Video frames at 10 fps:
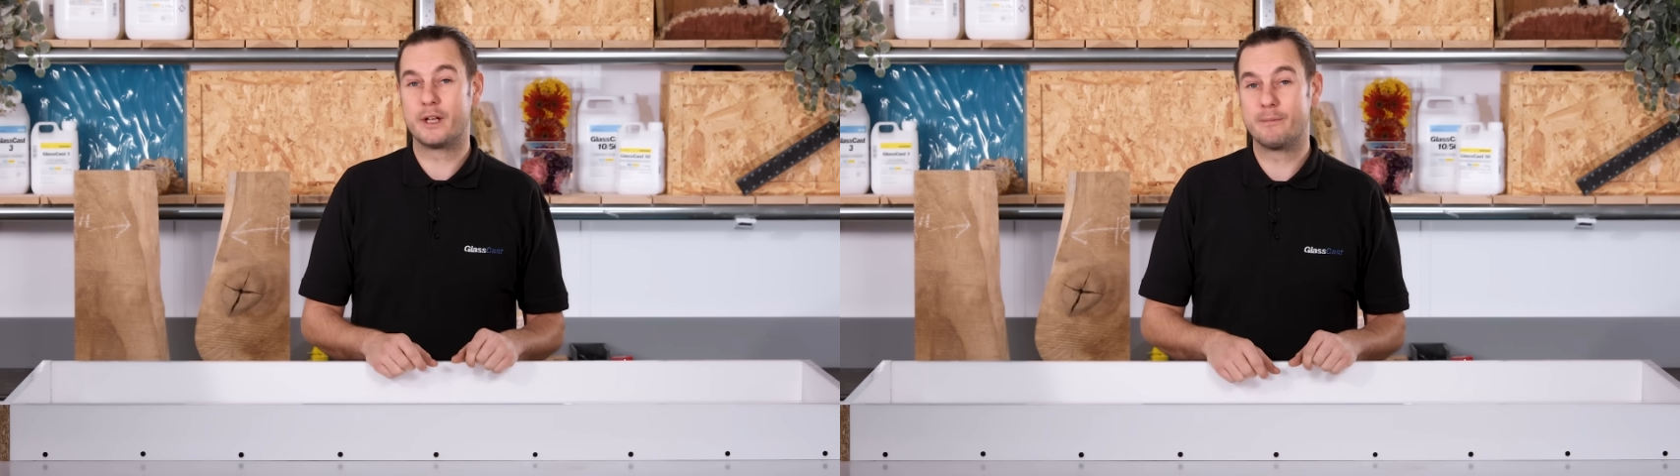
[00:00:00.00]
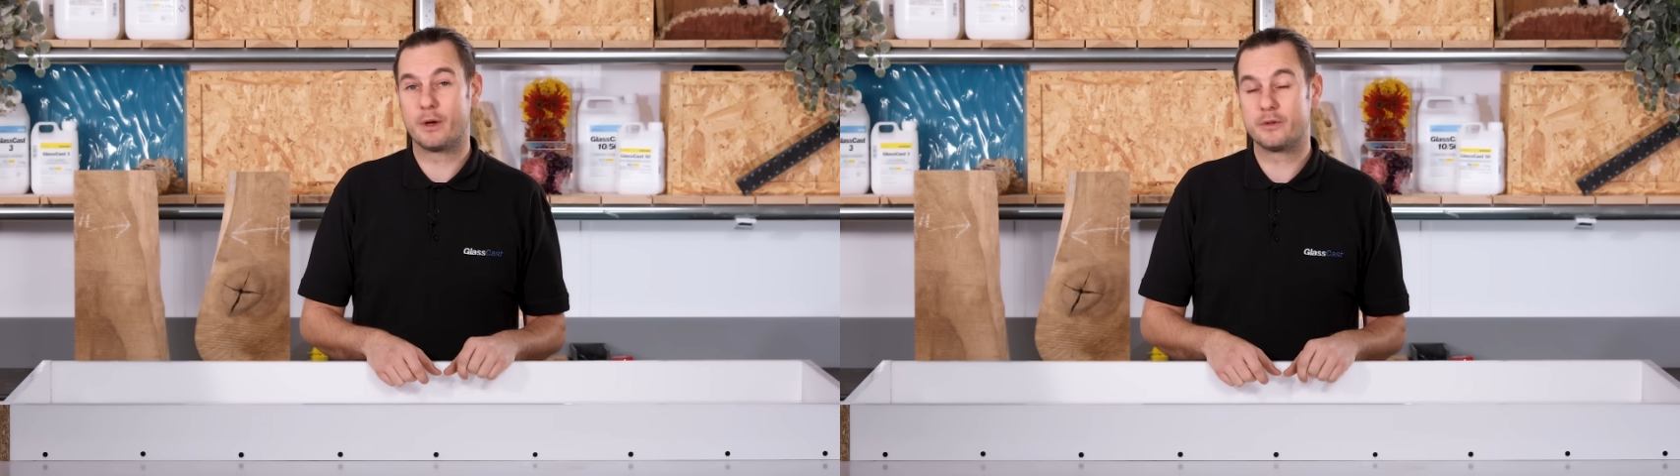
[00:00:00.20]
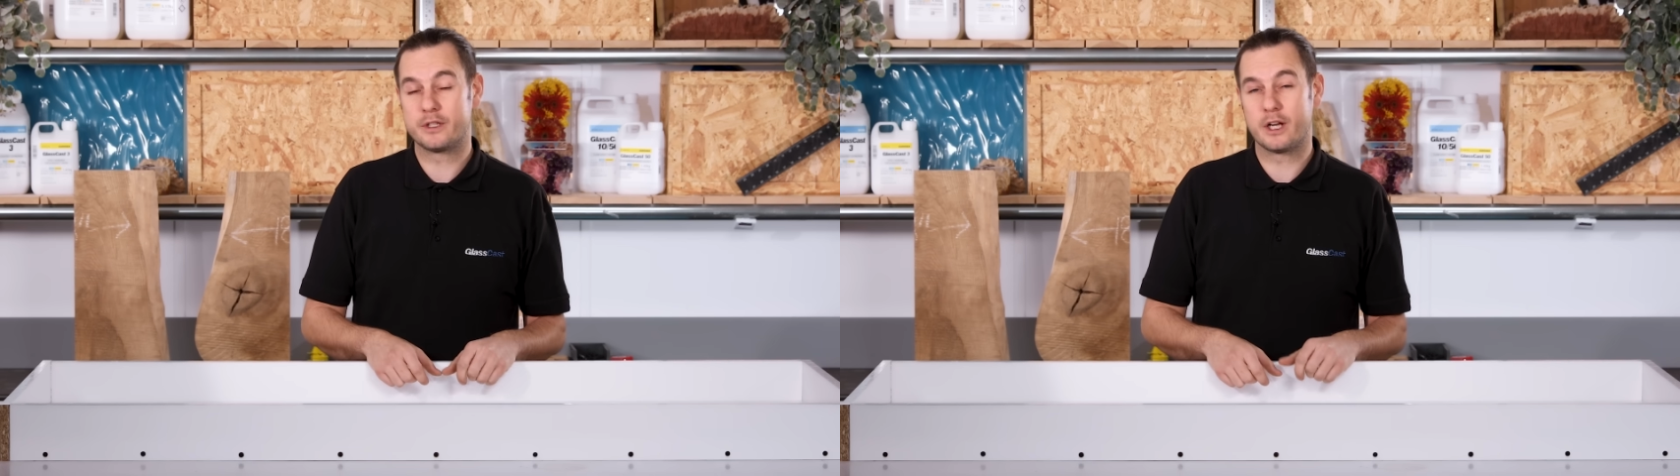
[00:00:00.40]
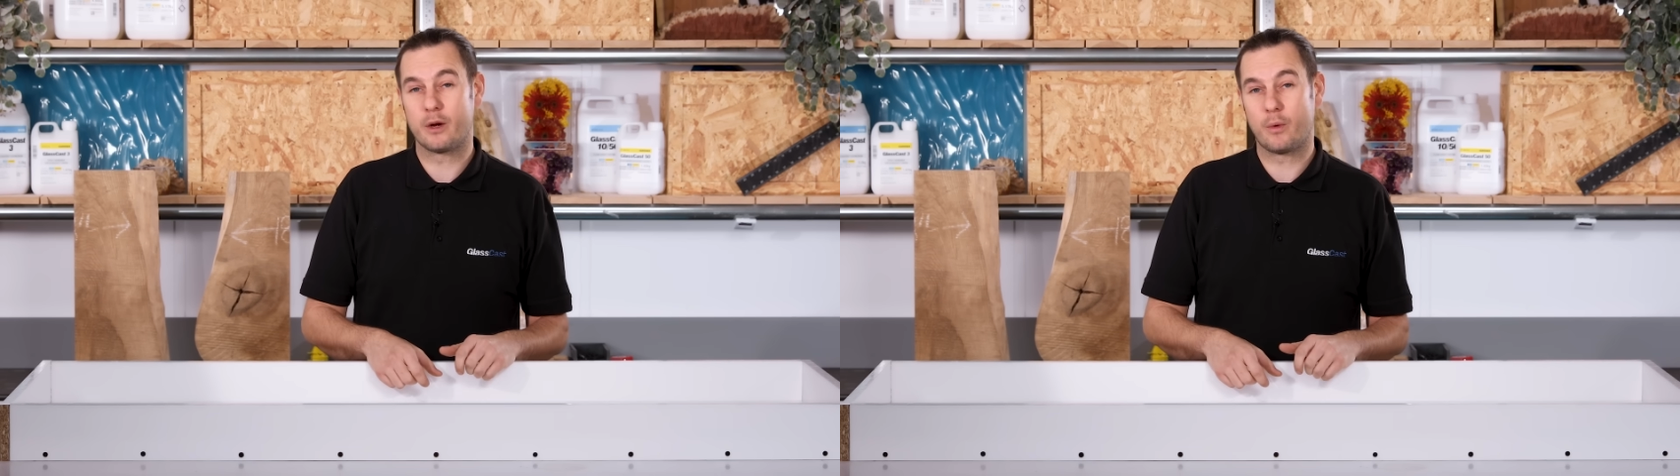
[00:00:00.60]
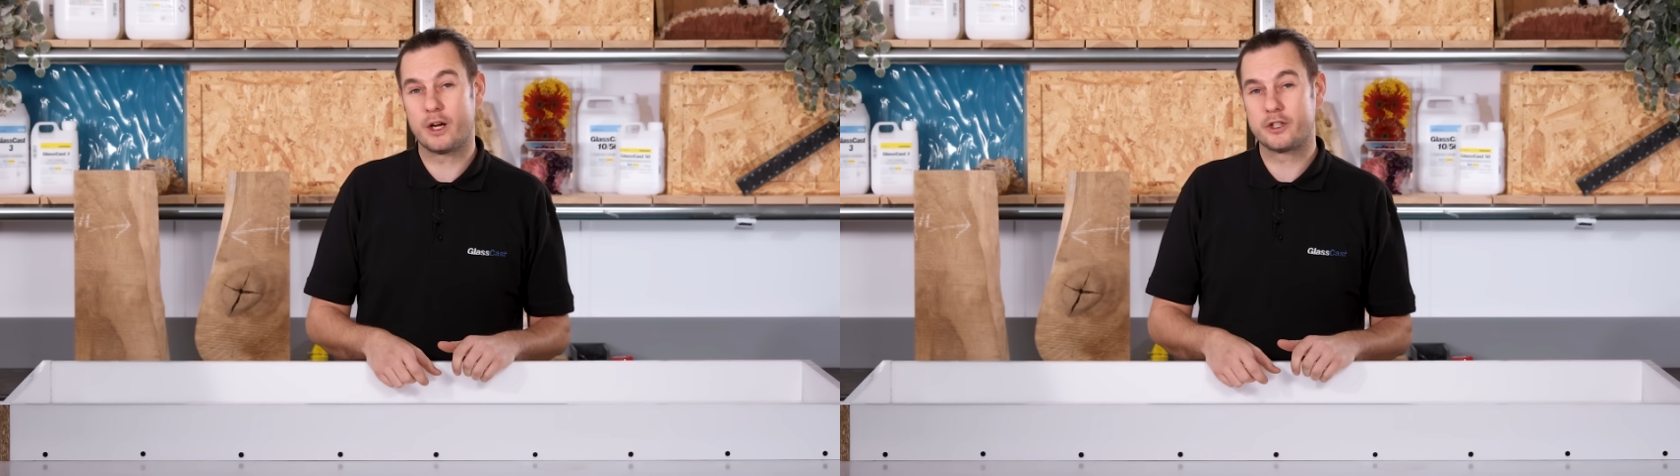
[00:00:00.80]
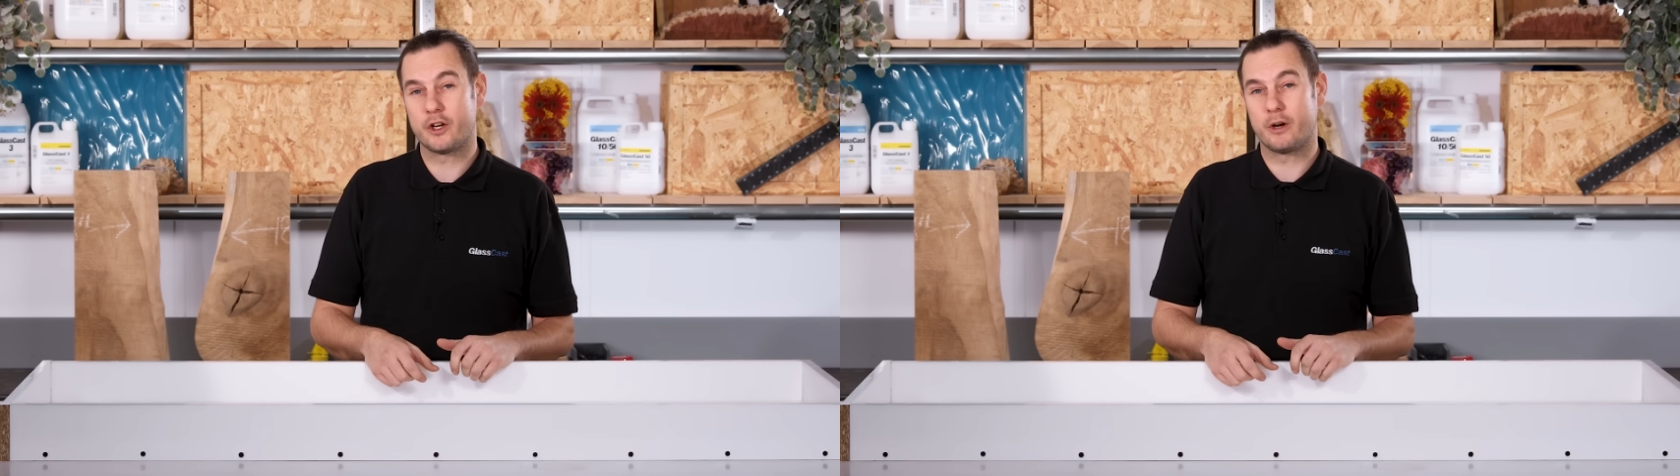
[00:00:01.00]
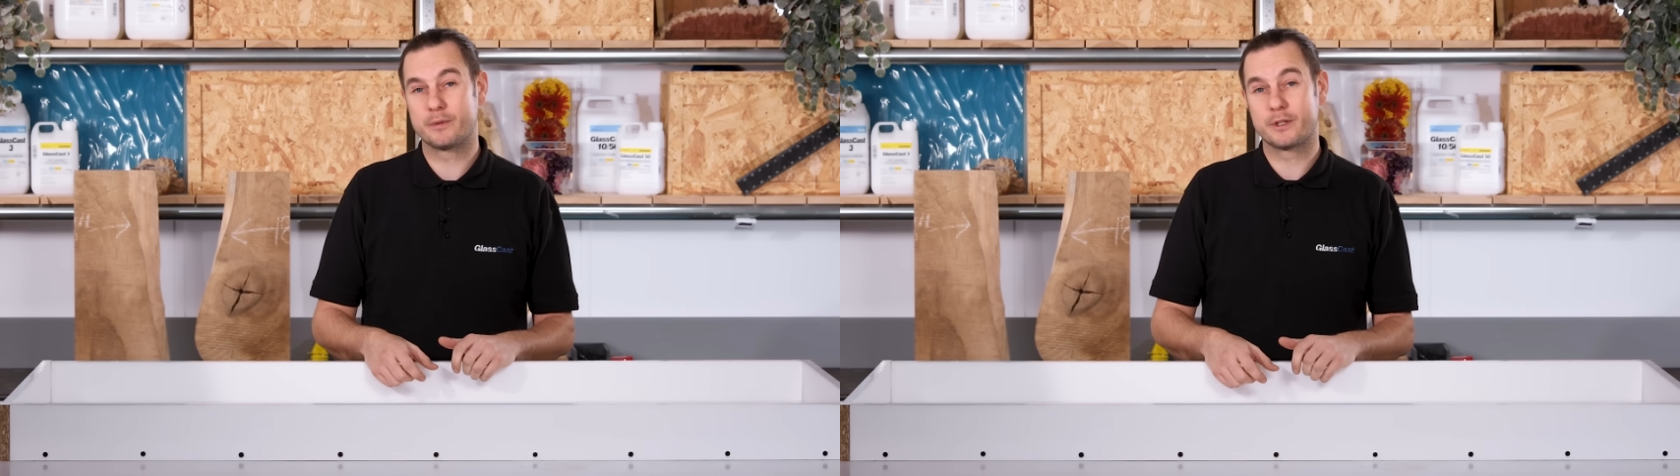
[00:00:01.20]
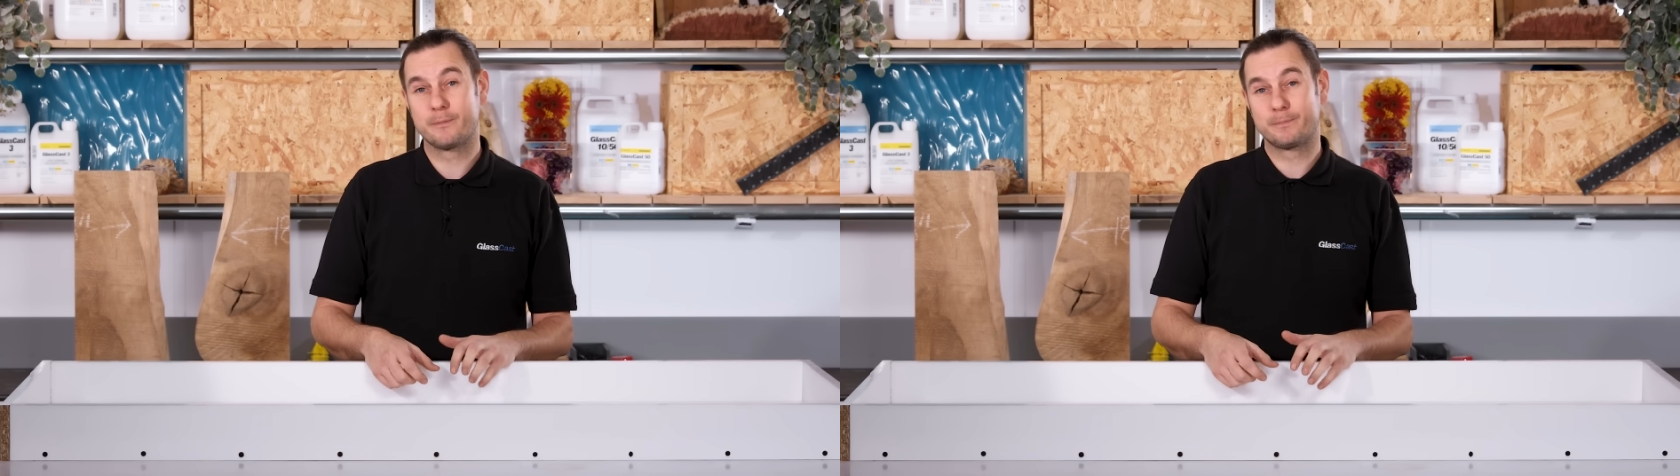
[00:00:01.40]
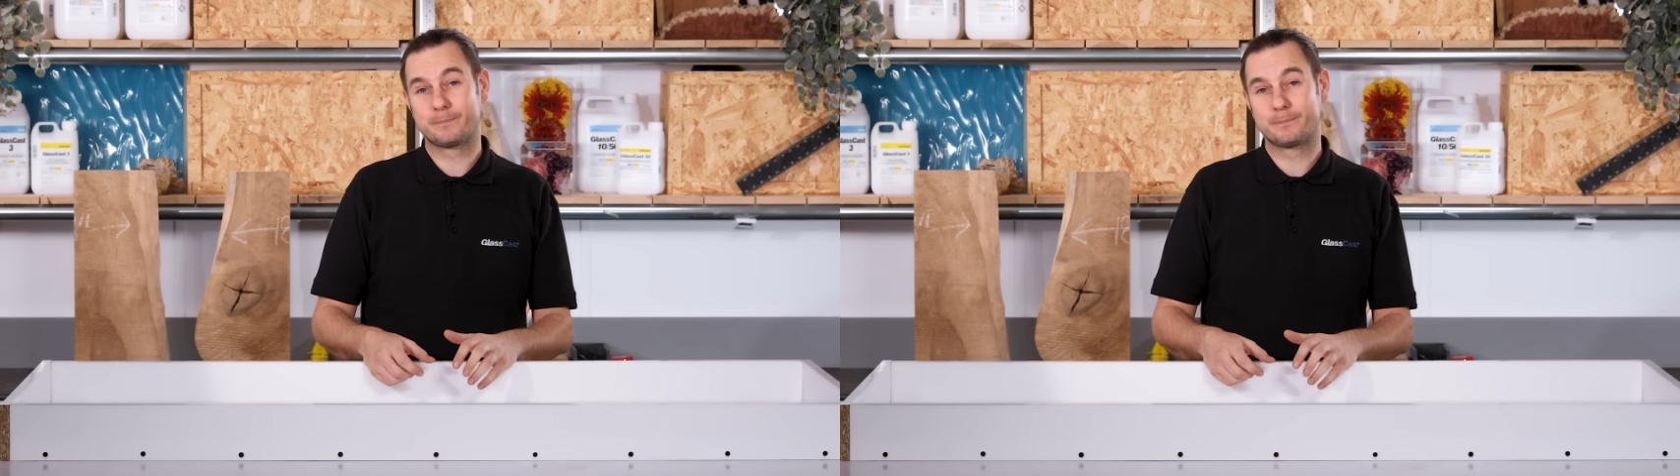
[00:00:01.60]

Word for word: in most DIY shops.